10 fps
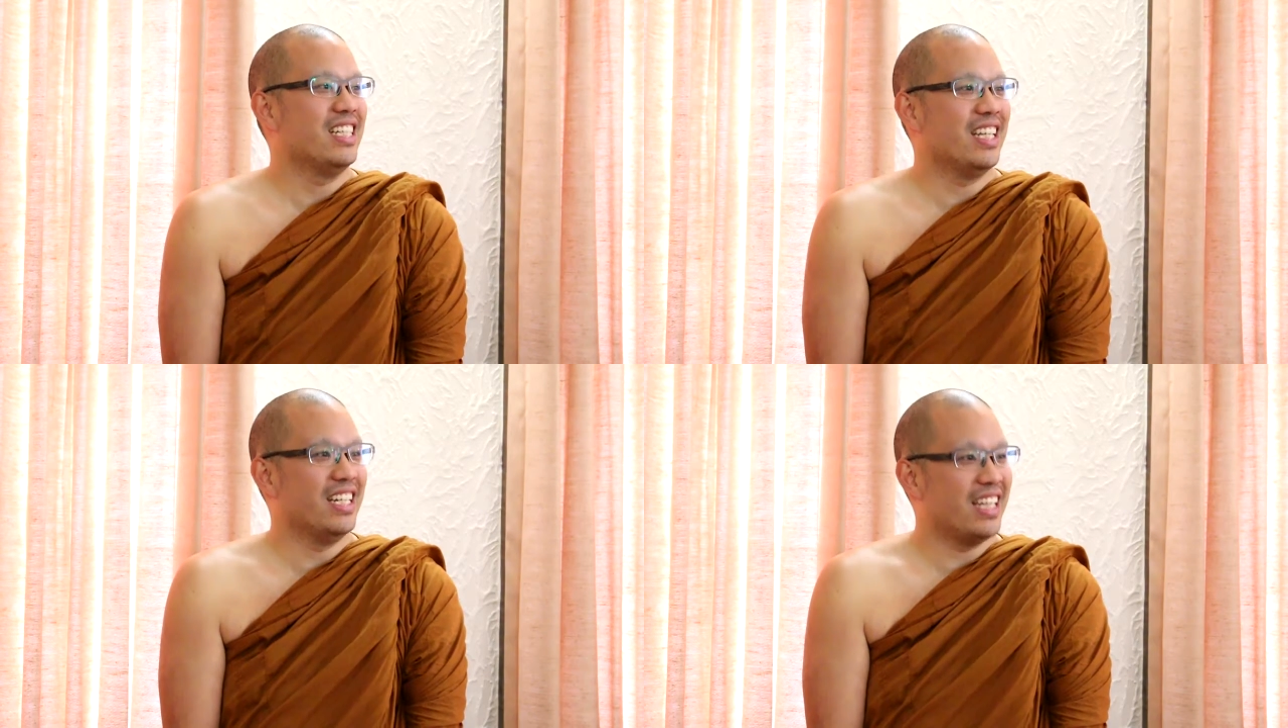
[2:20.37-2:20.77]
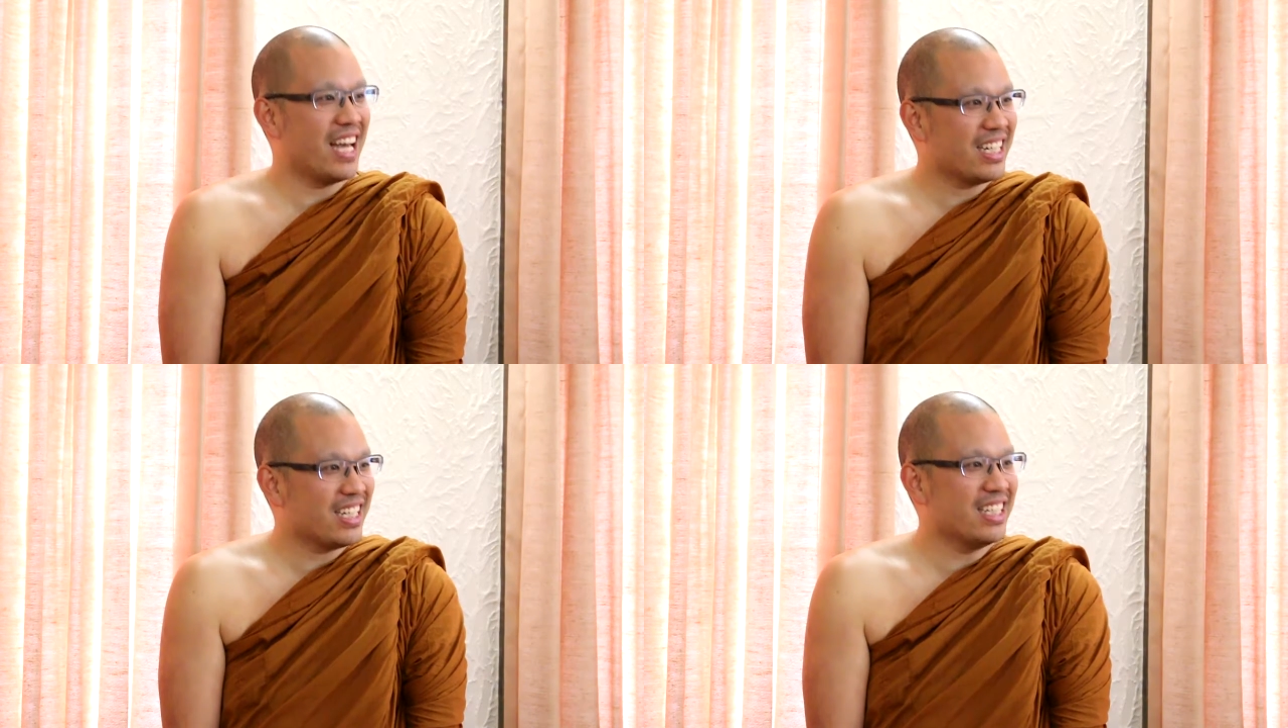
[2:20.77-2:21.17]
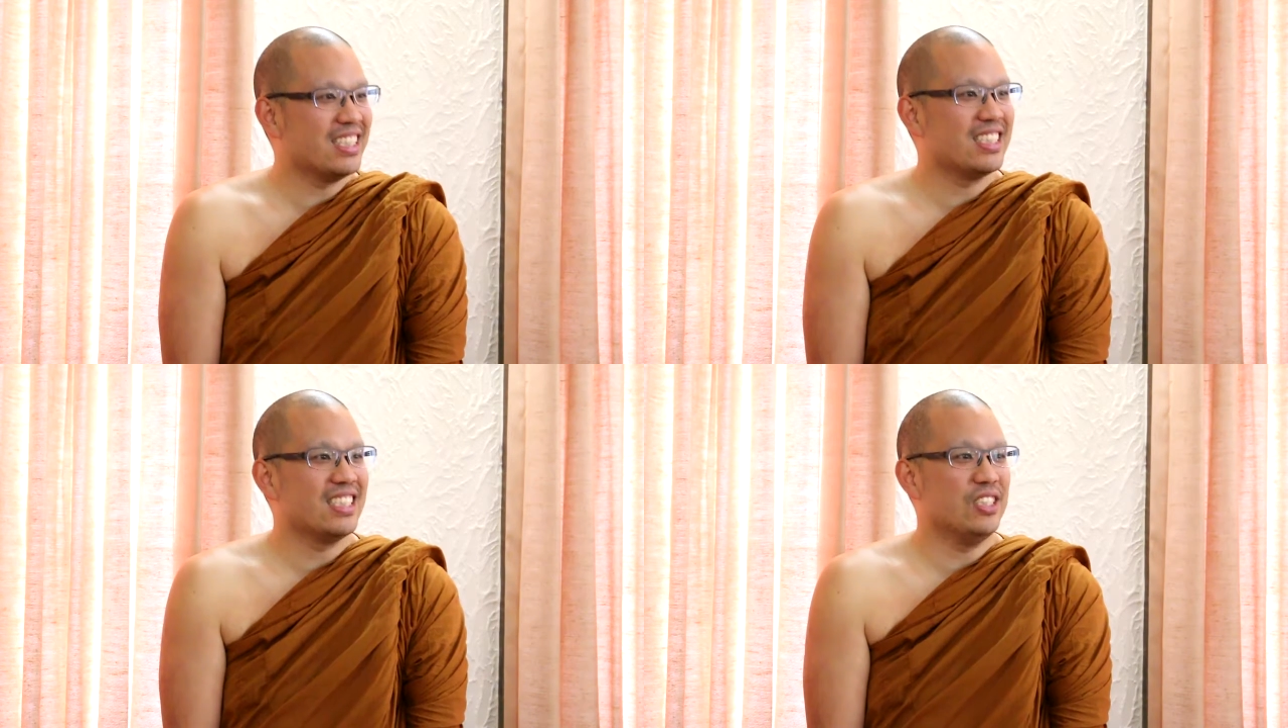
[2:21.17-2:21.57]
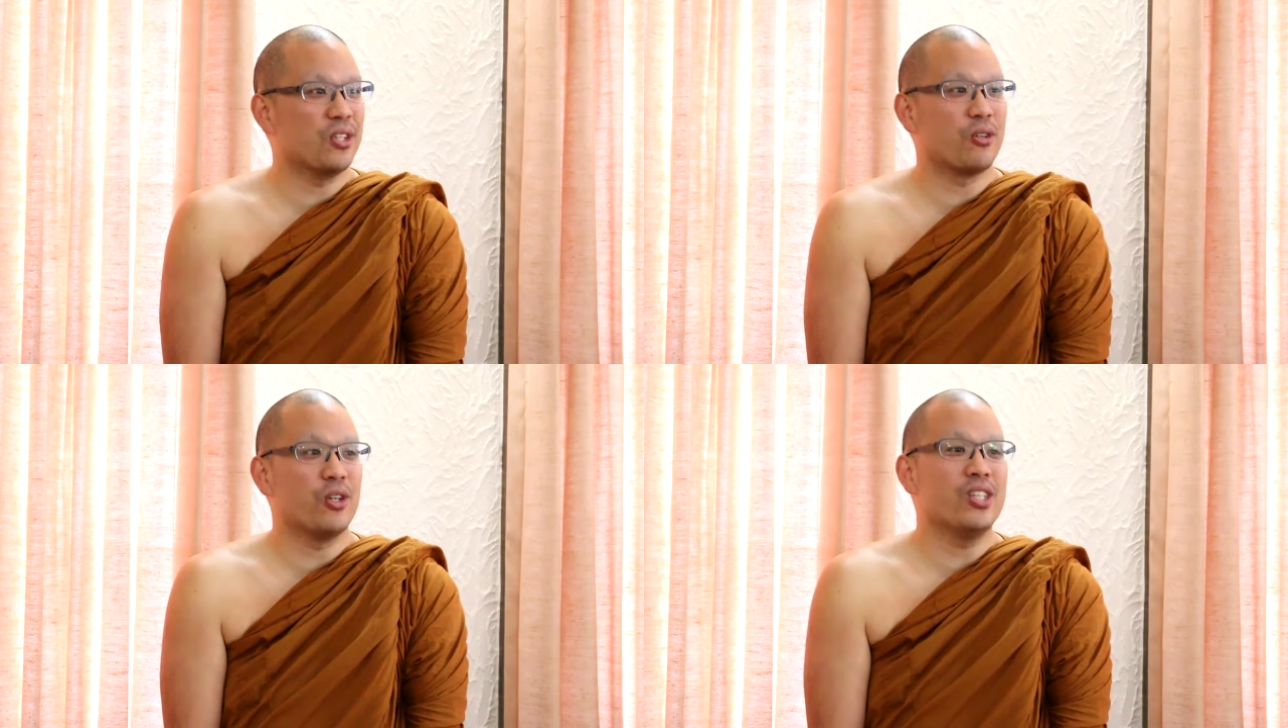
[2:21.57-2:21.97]
then in that case,
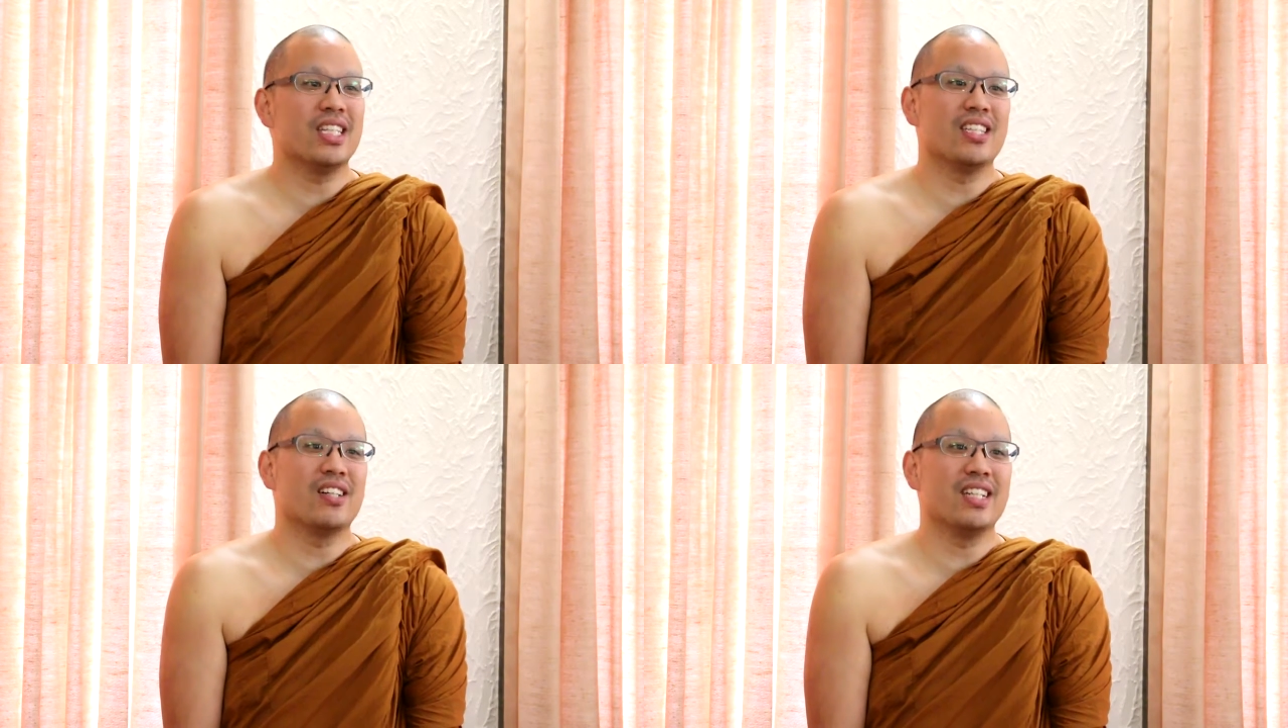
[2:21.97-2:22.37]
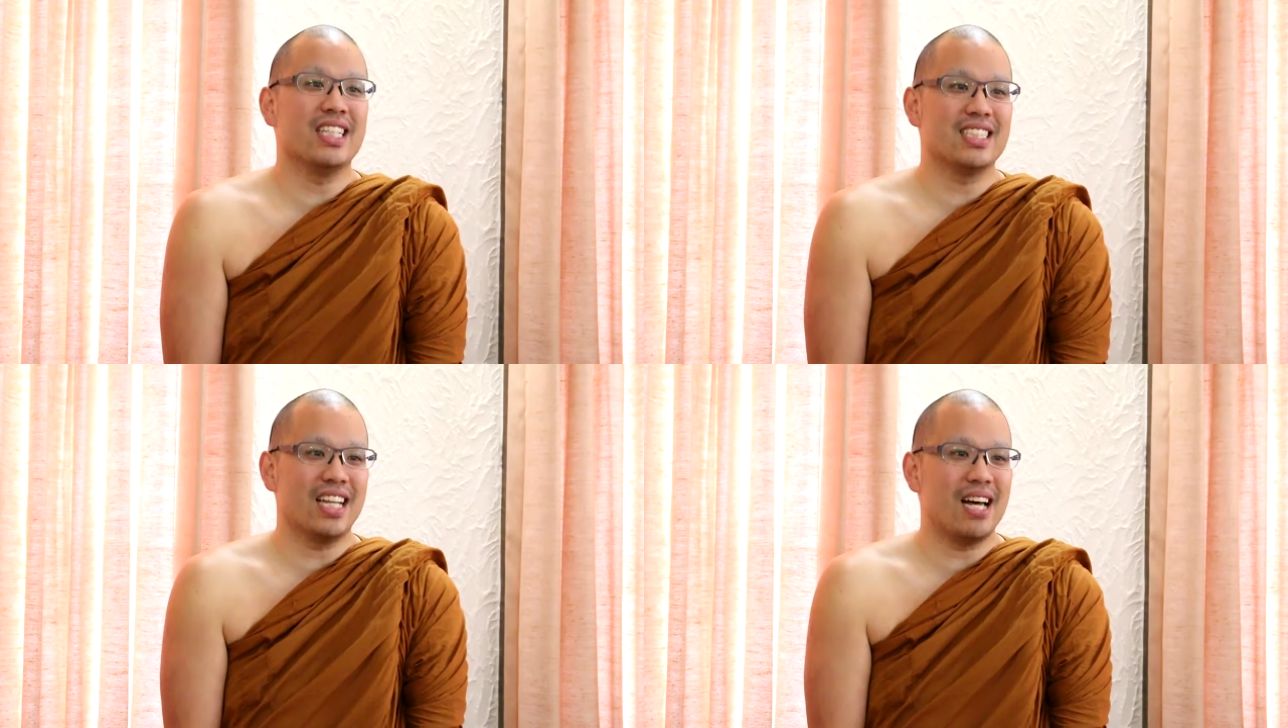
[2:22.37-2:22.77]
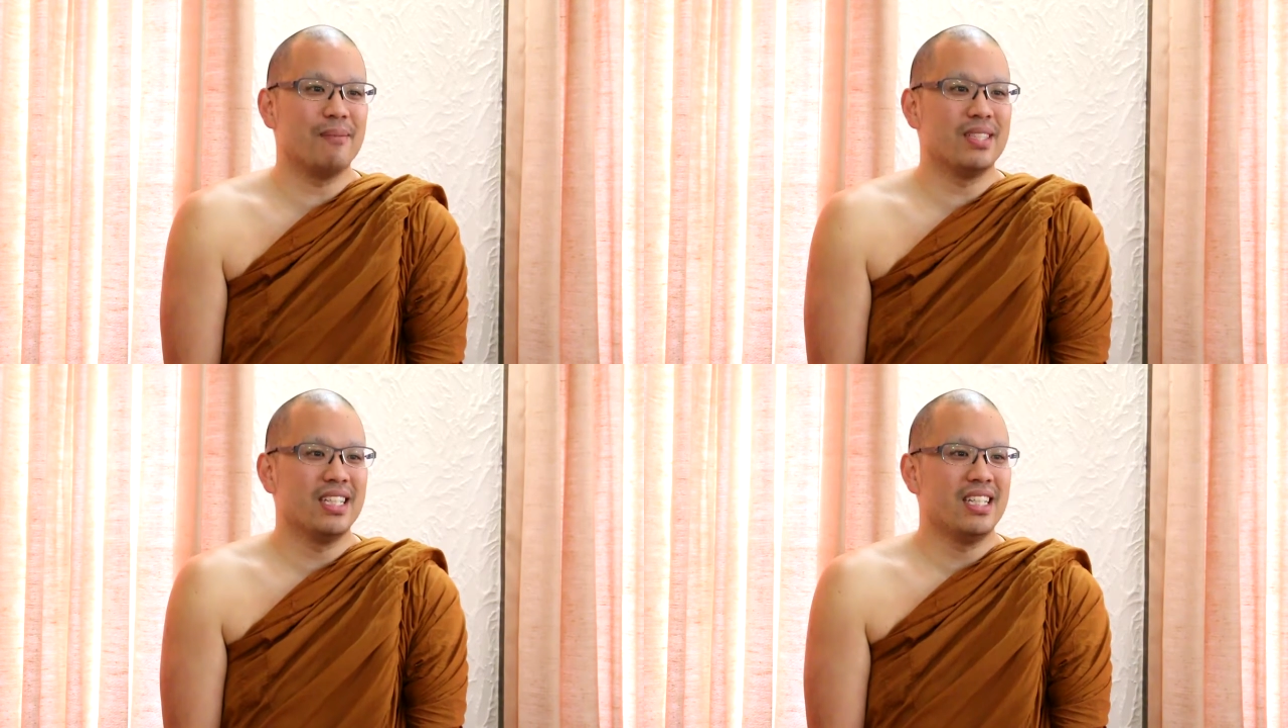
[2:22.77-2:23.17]
your growth has already stopped.